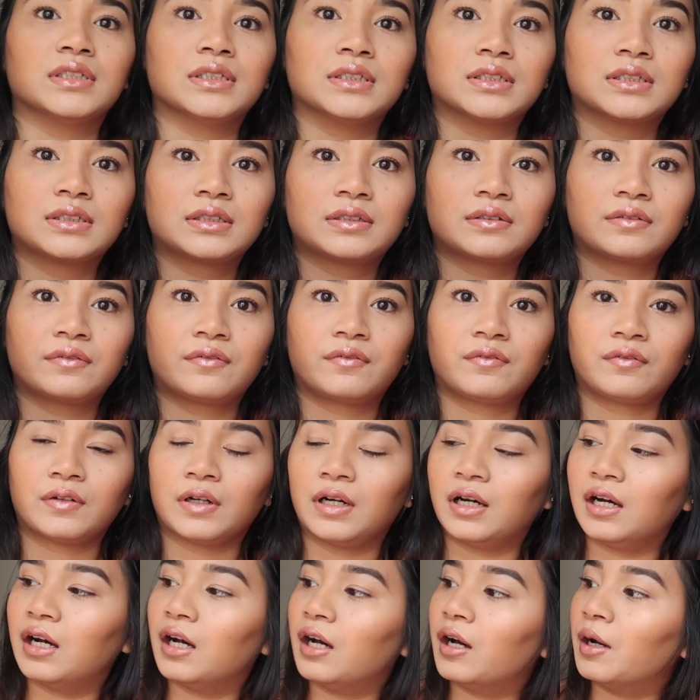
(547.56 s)
this
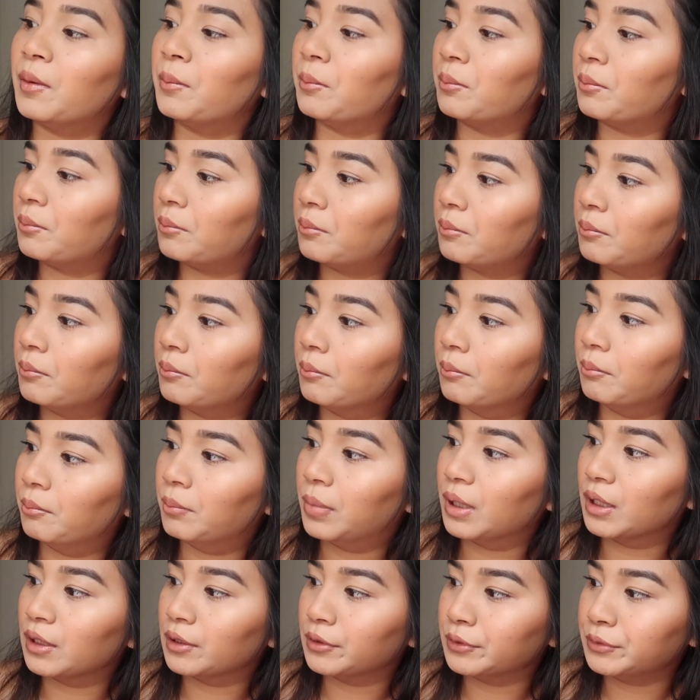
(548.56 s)

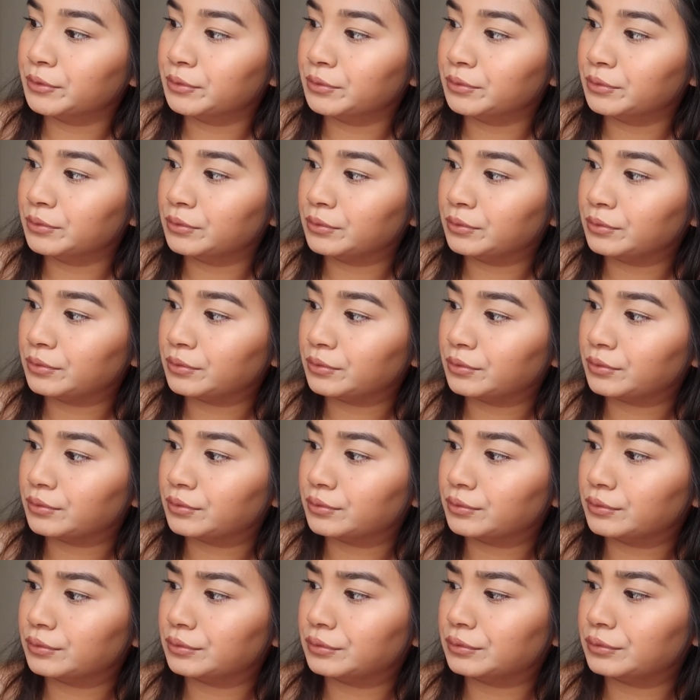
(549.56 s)

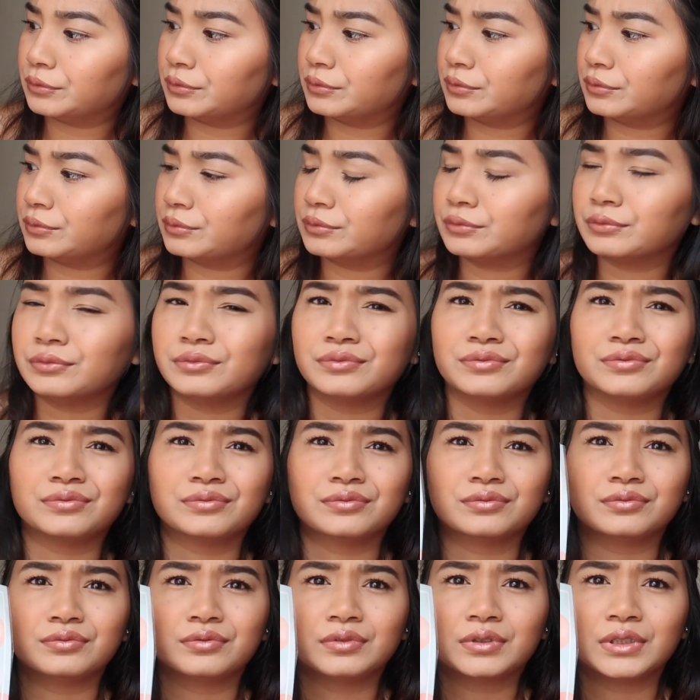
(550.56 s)
balloon,
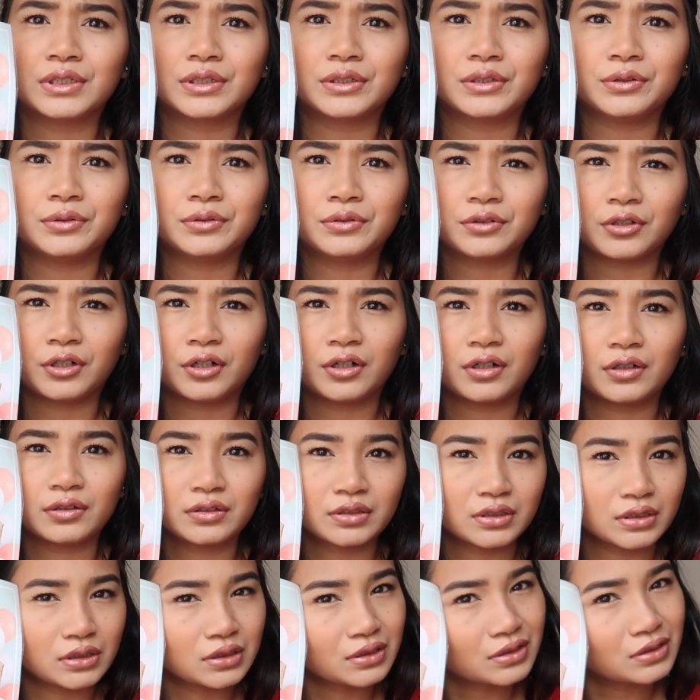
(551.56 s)
what do you
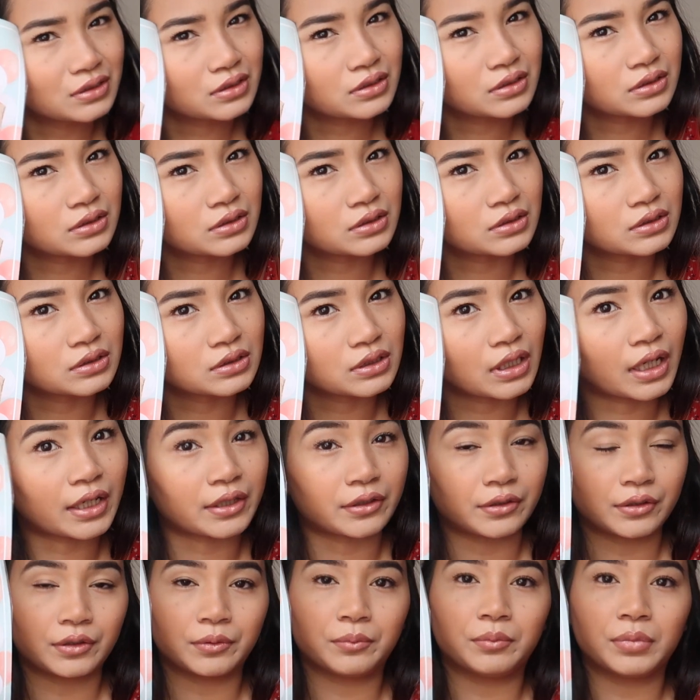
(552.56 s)
call this? I
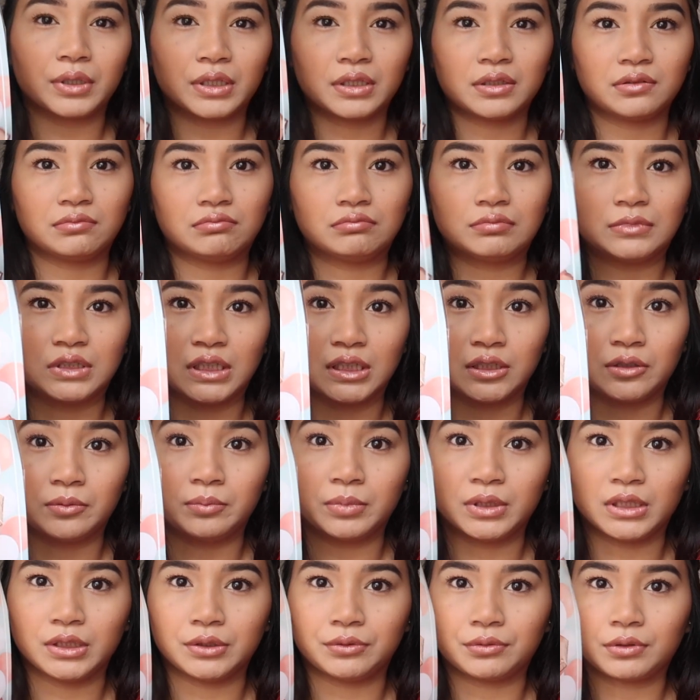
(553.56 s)
don't know, but the little
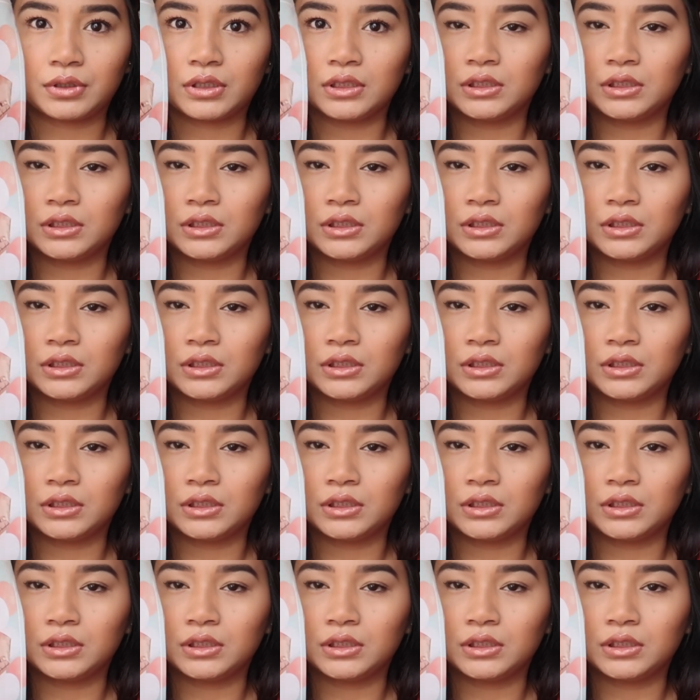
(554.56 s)
balloon